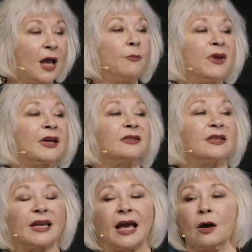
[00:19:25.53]
Because the
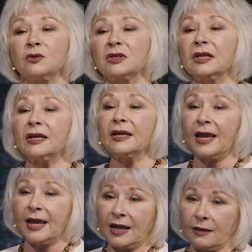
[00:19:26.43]
counseling
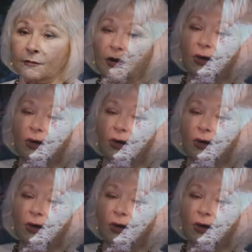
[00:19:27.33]
came,